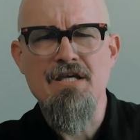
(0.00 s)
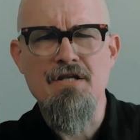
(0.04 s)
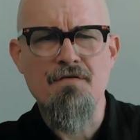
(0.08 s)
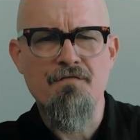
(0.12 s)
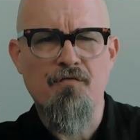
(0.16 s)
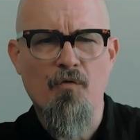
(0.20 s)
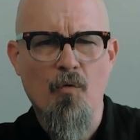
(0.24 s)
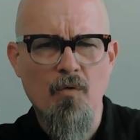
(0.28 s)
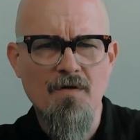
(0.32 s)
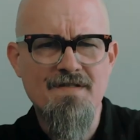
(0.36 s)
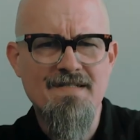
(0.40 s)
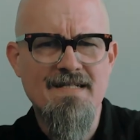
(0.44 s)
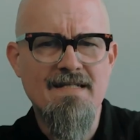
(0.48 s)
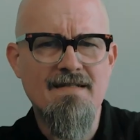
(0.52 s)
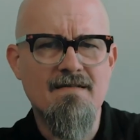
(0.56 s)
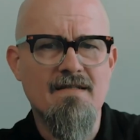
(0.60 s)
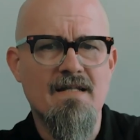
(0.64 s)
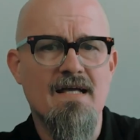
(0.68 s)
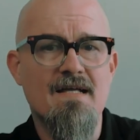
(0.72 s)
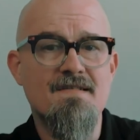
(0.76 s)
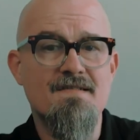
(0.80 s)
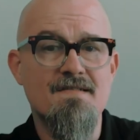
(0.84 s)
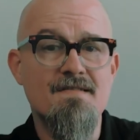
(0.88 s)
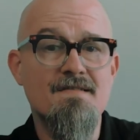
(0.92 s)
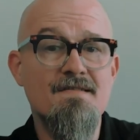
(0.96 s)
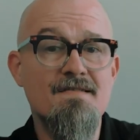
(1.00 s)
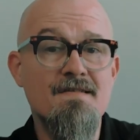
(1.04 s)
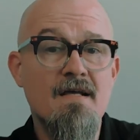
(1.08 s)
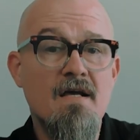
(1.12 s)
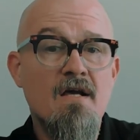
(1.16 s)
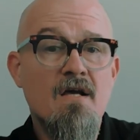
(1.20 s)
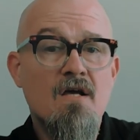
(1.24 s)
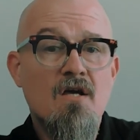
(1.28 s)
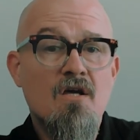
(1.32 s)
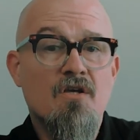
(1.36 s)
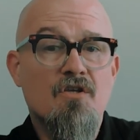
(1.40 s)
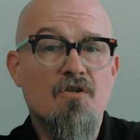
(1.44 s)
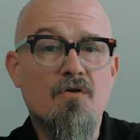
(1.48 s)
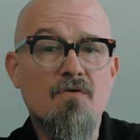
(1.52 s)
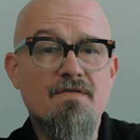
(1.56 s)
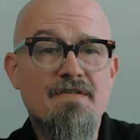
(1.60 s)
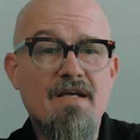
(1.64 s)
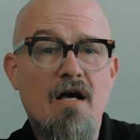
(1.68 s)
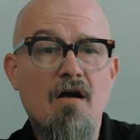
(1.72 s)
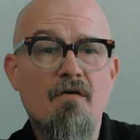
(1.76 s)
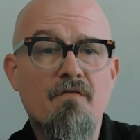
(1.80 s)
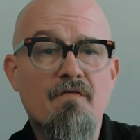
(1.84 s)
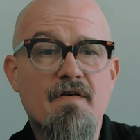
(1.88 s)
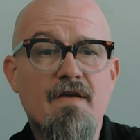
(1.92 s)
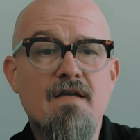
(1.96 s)
In 14 lessons, you'll
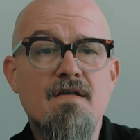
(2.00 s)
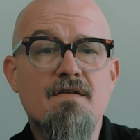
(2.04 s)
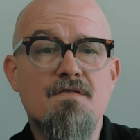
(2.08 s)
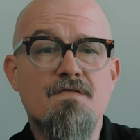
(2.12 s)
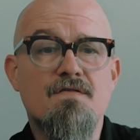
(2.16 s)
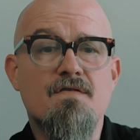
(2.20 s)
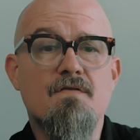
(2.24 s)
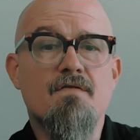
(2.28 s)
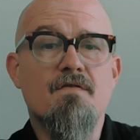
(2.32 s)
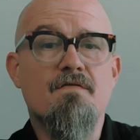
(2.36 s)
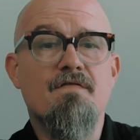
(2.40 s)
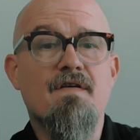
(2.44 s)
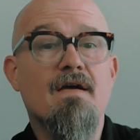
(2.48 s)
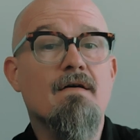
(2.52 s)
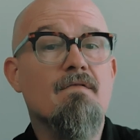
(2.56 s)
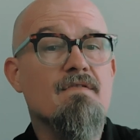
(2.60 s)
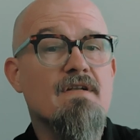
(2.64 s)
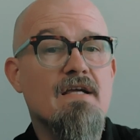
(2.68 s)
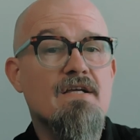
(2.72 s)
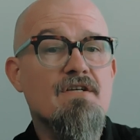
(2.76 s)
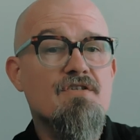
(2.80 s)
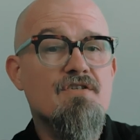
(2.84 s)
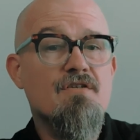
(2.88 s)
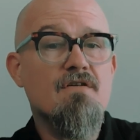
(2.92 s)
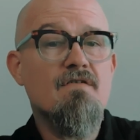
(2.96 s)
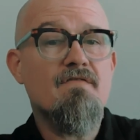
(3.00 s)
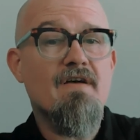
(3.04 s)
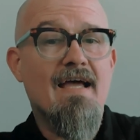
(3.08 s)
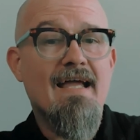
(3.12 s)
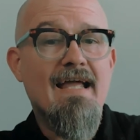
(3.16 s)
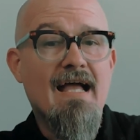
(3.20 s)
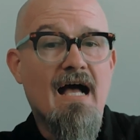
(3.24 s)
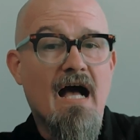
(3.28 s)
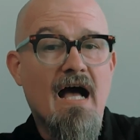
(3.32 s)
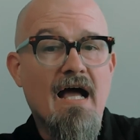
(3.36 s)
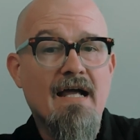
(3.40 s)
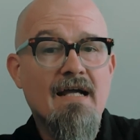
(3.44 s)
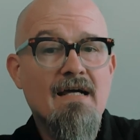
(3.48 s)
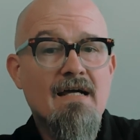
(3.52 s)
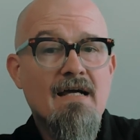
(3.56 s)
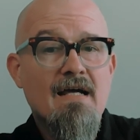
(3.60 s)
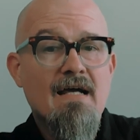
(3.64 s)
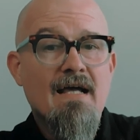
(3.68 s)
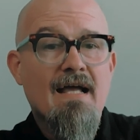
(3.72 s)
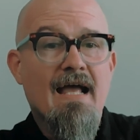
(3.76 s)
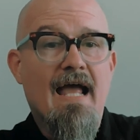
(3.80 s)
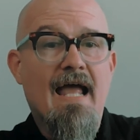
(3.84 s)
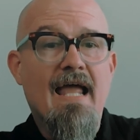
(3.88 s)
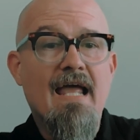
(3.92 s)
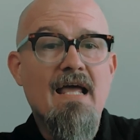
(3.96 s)
delve into the foundation of AI
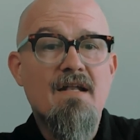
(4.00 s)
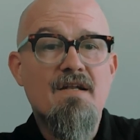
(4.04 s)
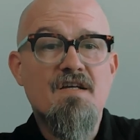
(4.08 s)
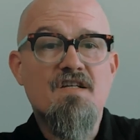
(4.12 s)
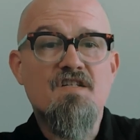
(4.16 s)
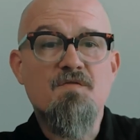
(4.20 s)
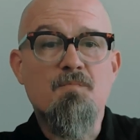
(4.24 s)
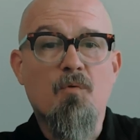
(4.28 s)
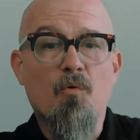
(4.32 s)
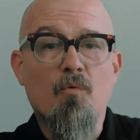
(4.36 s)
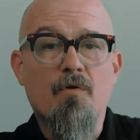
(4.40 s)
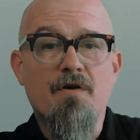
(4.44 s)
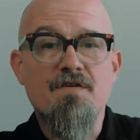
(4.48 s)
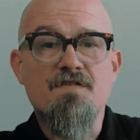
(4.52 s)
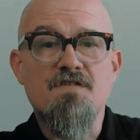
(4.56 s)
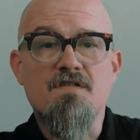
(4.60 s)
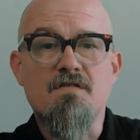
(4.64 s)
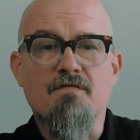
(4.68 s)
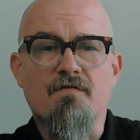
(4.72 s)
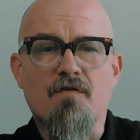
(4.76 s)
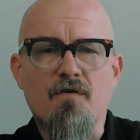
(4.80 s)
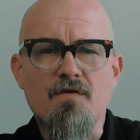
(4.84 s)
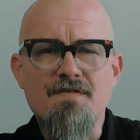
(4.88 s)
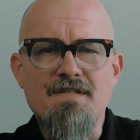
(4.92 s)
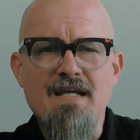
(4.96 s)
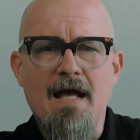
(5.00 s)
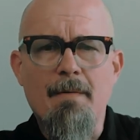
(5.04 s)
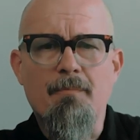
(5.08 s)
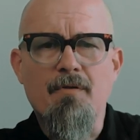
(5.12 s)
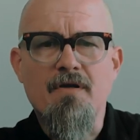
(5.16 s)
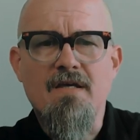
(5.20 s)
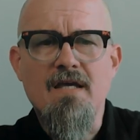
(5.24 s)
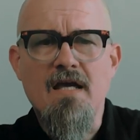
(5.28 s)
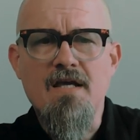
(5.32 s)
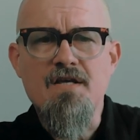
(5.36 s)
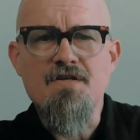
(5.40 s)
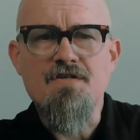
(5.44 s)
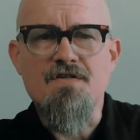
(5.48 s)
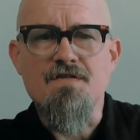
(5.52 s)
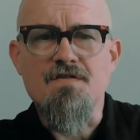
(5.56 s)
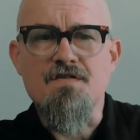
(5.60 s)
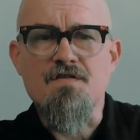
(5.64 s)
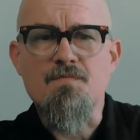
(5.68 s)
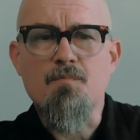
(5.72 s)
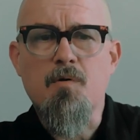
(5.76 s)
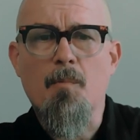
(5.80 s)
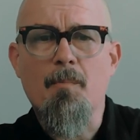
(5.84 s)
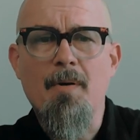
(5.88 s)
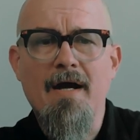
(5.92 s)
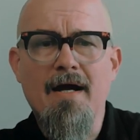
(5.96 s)
and explore its diverse
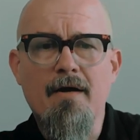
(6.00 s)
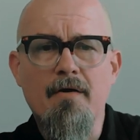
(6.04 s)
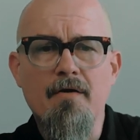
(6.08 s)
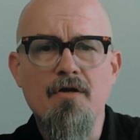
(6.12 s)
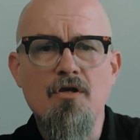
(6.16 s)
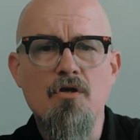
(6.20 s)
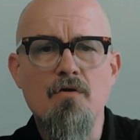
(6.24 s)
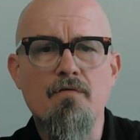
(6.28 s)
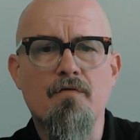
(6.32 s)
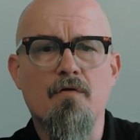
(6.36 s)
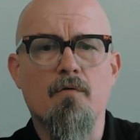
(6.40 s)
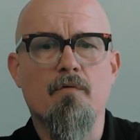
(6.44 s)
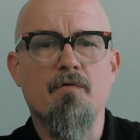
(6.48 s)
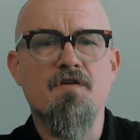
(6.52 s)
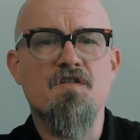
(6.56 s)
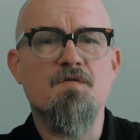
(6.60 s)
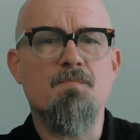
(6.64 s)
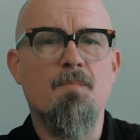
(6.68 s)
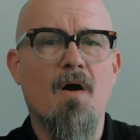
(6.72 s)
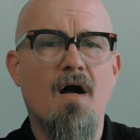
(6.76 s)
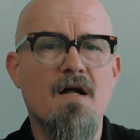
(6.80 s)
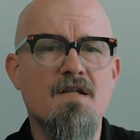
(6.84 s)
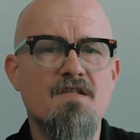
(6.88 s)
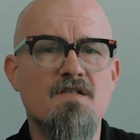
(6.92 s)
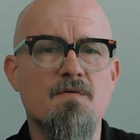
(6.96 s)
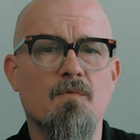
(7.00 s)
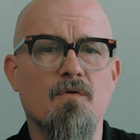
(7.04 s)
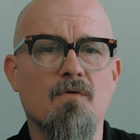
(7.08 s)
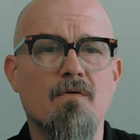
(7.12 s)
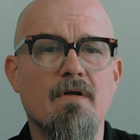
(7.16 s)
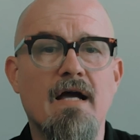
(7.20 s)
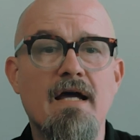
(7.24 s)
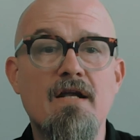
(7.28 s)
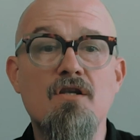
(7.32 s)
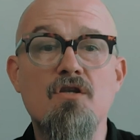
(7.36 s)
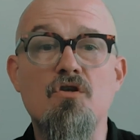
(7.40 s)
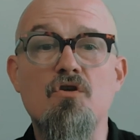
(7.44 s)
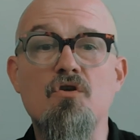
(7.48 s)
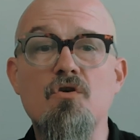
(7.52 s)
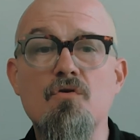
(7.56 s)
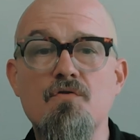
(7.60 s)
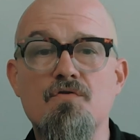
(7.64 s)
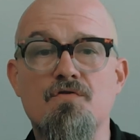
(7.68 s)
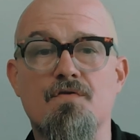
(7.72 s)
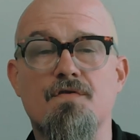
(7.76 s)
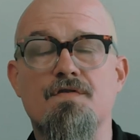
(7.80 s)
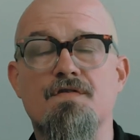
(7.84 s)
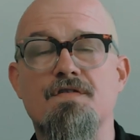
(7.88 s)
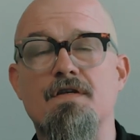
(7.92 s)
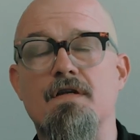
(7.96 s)
applications, preparing you for responsible and
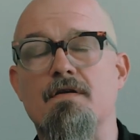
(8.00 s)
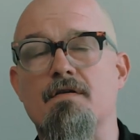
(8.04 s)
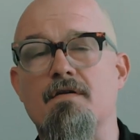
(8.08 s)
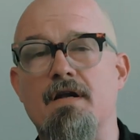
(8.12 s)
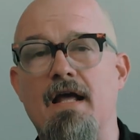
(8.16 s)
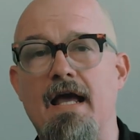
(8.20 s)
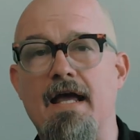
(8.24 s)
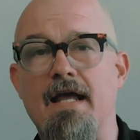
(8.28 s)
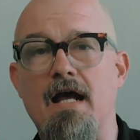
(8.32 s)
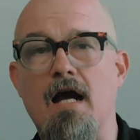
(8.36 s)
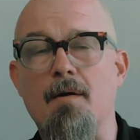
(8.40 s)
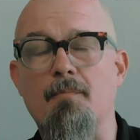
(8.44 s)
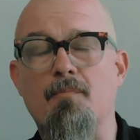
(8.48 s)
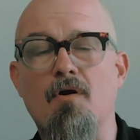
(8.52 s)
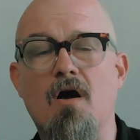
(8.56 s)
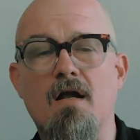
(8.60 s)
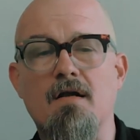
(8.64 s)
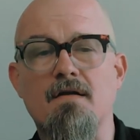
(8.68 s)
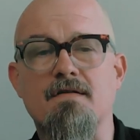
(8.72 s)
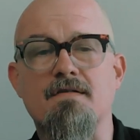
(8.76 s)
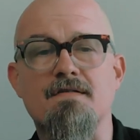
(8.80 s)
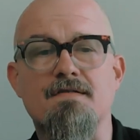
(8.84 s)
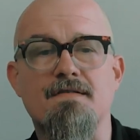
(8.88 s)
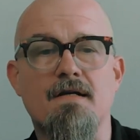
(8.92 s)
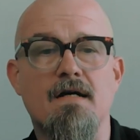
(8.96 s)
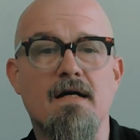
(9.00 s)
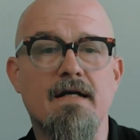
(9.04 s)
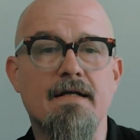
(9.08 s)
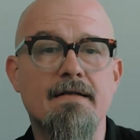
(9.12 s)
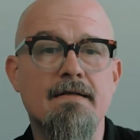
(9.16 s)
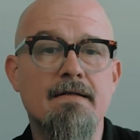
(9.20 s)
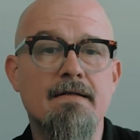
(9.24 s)
user centered AI product design.